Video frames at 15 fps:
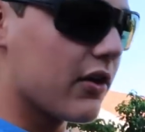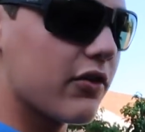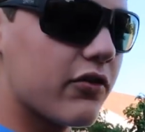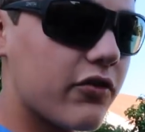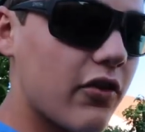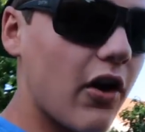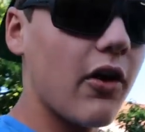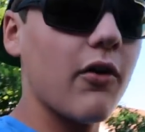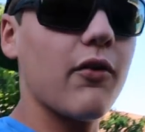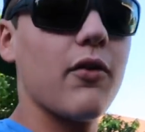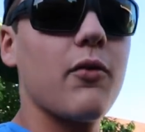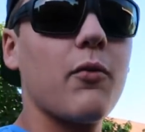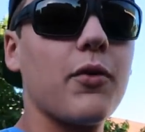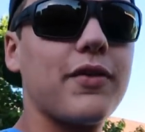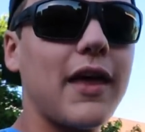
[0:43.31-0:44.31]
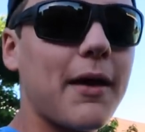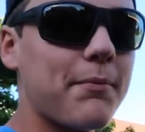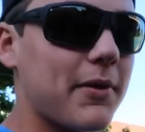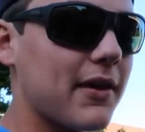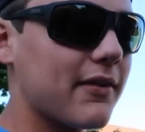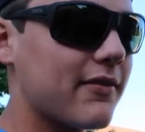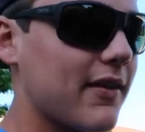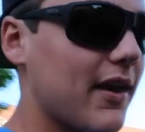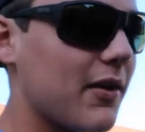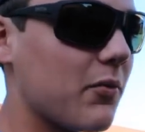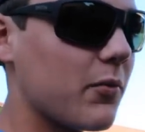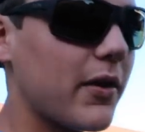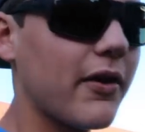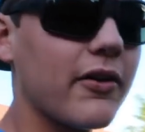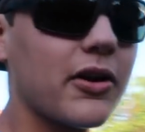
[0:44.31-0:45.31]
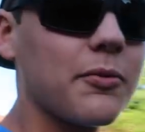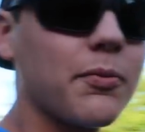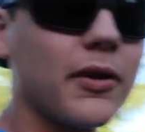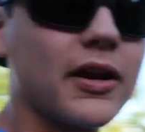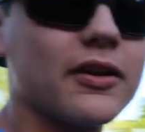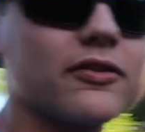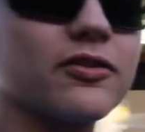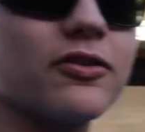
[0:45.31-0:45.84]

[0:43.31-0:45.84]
So, with that being said, we are going to bring it